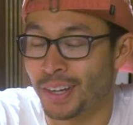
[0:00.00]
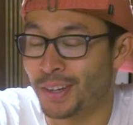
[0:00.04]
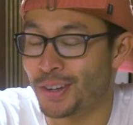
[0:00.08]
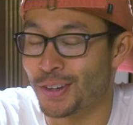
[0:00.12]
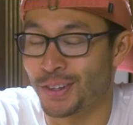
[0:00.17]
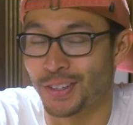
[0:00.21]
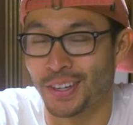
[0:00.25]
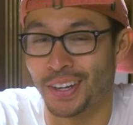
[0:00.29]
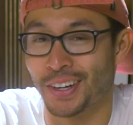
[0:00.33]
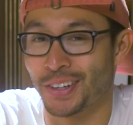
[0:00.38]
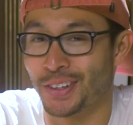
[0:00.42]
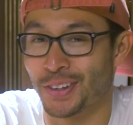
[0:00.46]
It
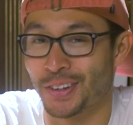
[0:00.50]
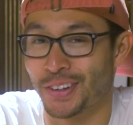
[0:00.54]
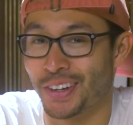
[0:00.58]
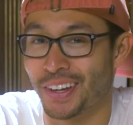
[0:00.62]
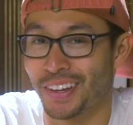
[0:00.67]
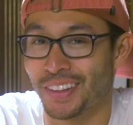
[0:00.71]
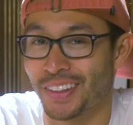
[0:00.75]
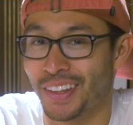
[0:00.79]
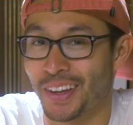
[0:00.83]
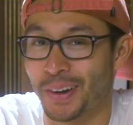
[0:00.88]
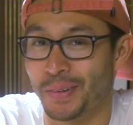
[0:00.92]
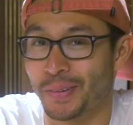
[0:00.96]
just kind of turned
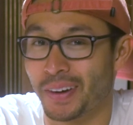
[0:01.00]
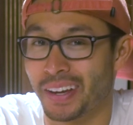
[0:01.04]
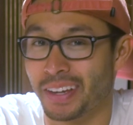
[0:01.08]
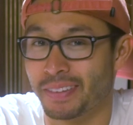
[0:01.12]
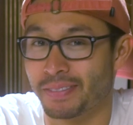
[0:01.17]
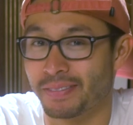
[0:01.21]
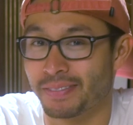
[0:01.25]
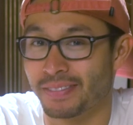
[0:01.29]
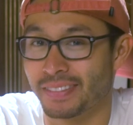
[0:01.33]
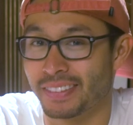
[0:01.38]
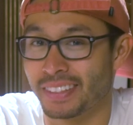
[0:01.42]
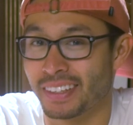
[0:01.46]
out that way.
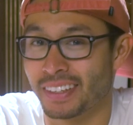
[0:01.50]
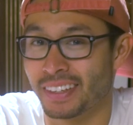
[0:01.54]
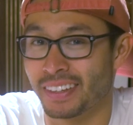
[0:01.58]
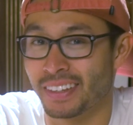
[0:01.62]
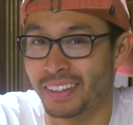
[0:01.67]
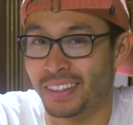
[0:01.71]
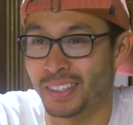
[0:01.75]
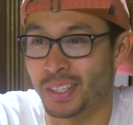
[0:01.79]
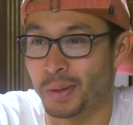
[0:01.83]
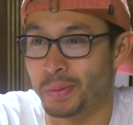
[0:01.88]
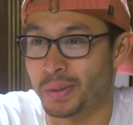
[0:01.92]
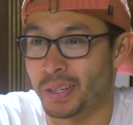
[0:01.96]

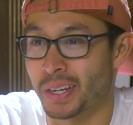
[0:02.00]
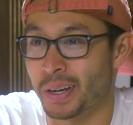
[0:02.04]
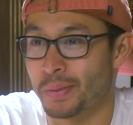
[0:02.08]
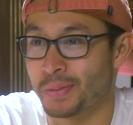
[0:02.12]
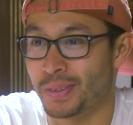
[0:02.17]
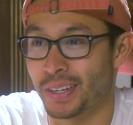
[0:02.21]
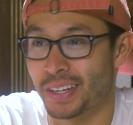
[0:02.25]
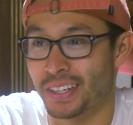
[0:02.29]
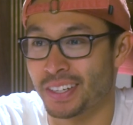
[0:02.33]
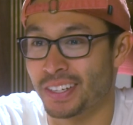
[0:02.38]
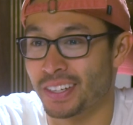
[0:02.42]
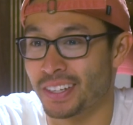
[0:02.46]

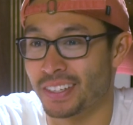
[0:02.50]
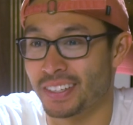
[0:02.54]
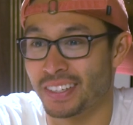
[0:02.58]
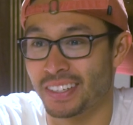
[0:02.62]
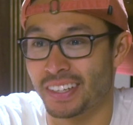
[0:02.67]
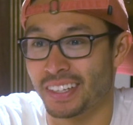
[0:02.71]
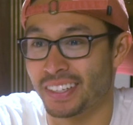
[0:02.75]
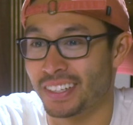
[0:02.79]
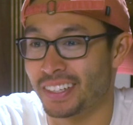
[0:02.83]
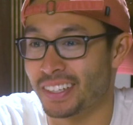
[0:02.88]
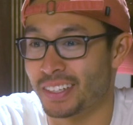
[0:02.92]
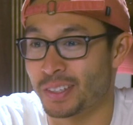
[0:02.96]
Sometimes I
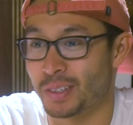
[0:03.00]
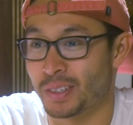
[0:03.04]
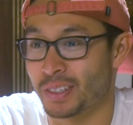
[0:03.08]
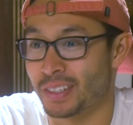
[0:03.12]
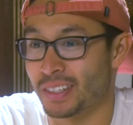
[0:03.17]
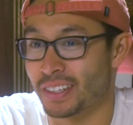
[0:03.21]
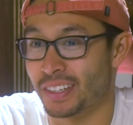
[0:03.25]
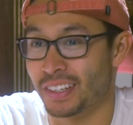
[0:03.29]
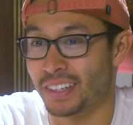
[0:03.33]
just, I just.